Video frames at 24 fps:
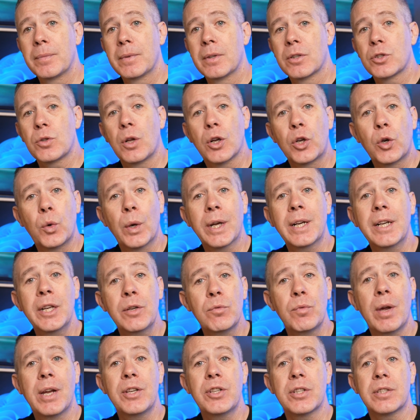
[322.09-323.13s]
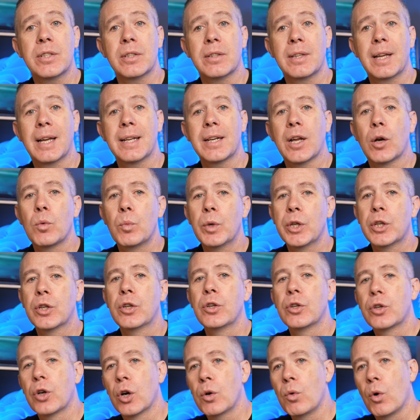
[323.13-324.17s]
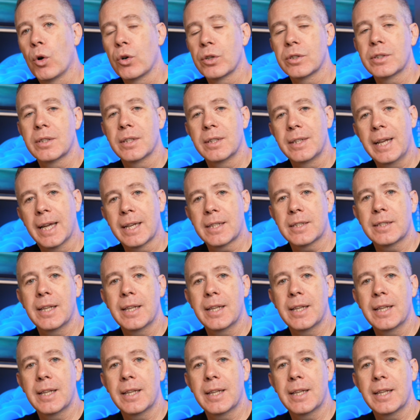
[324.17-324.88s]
So I'll quickly register that and we can go on to the next